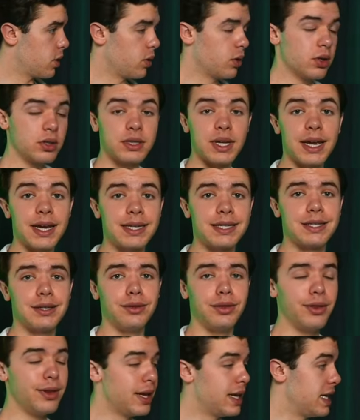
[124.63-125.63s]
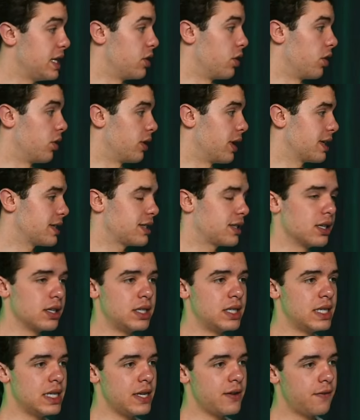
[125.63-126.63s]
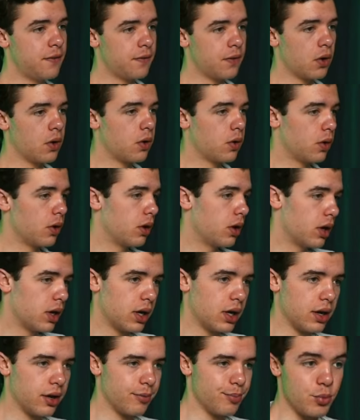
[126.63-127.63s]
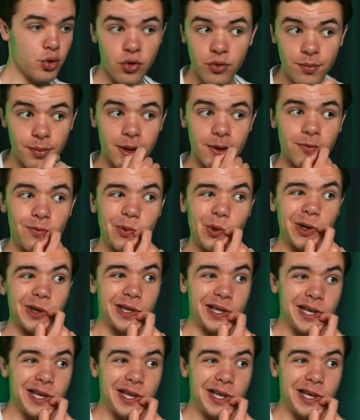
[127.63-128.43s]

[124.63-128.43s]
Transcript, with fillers: it looks like it's linear. That's the default uh, movement for the